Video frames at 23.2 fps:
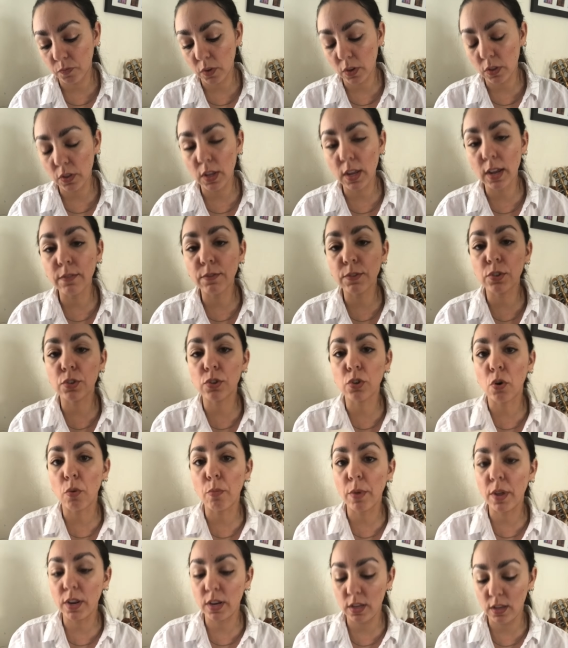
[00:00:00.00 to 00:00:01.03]
They have so
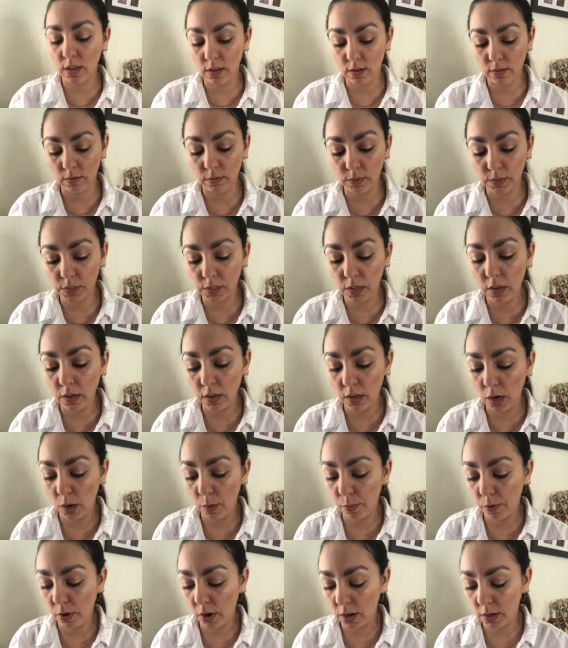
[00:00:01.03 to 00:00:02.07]
many
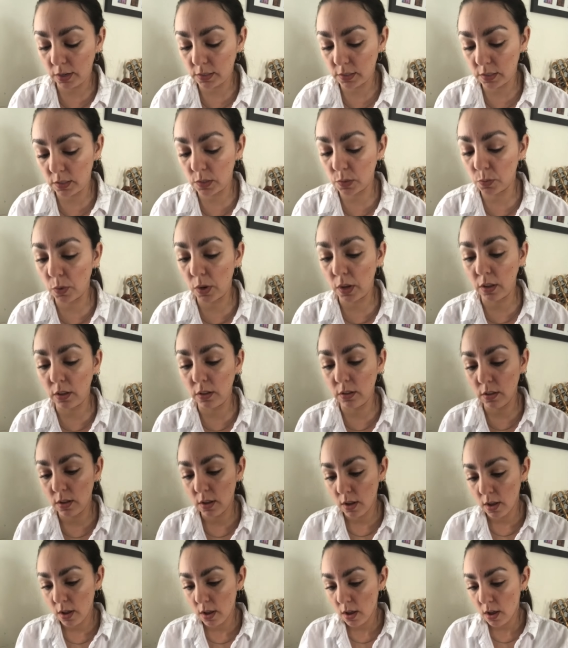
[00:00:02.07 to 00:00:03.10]
skincare products as well,
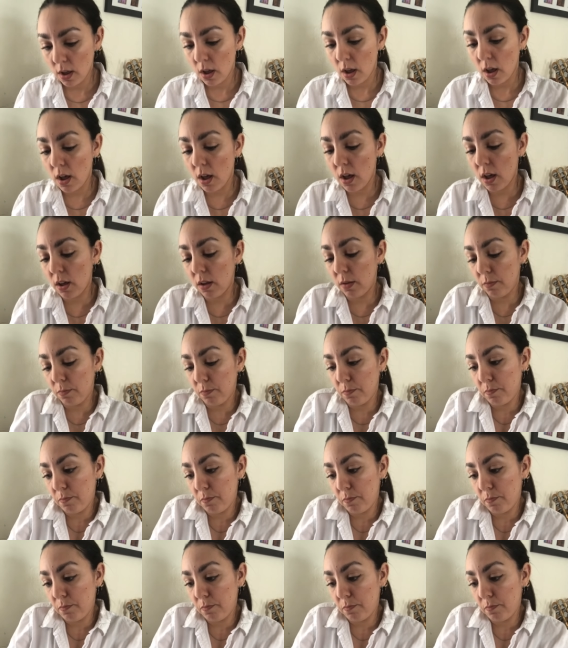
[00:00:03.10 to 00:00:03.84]
um,